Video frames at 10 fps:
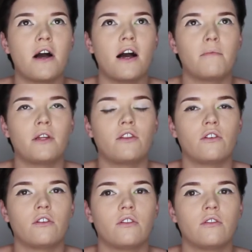Harmon
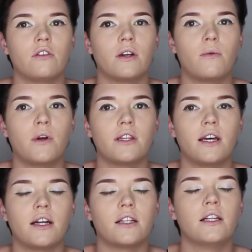though, like what the
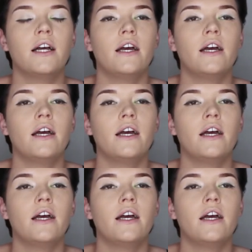hell.